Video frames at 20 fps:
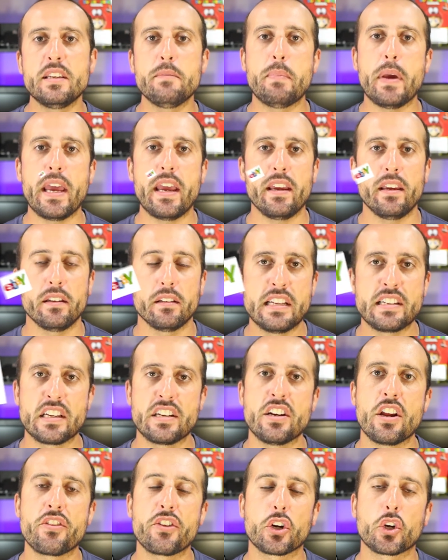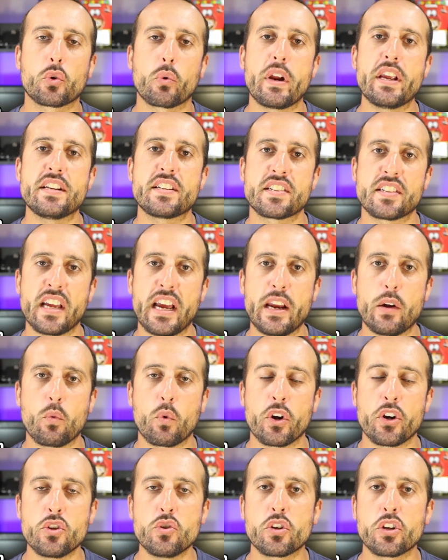eBay is another great site
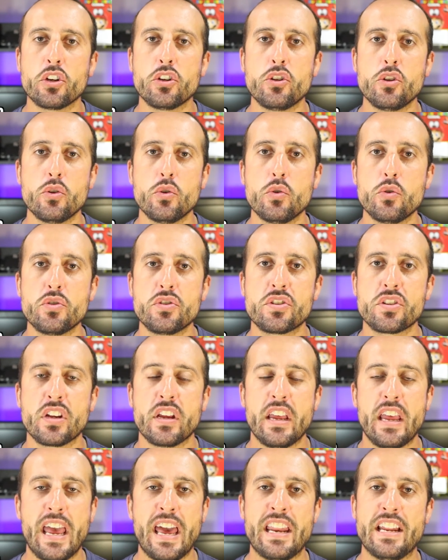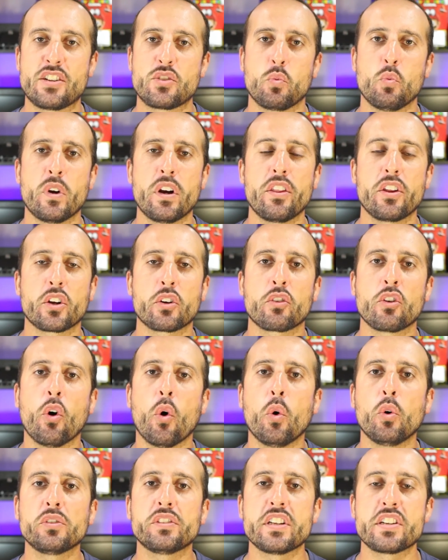where you could use, and it's one of the
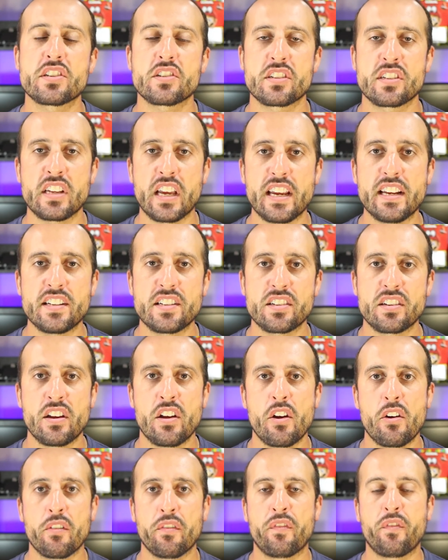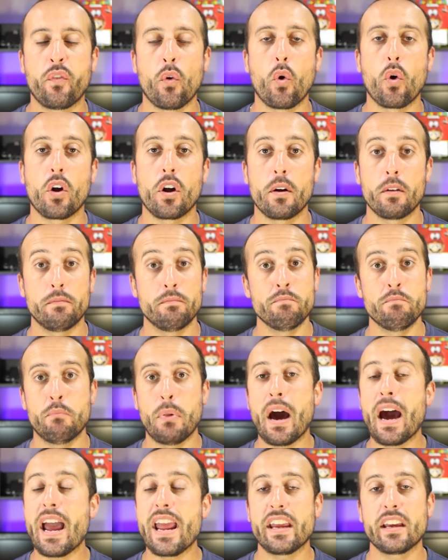oldest sites for
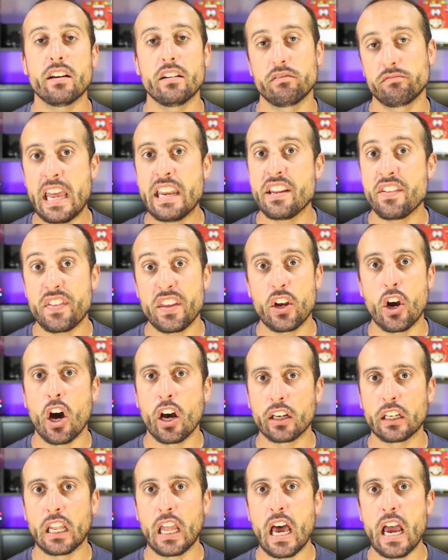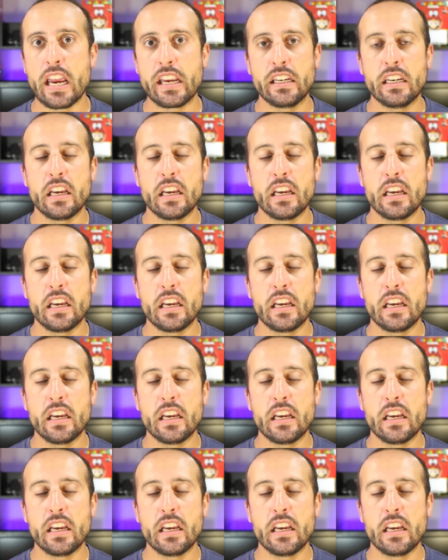buying anything online.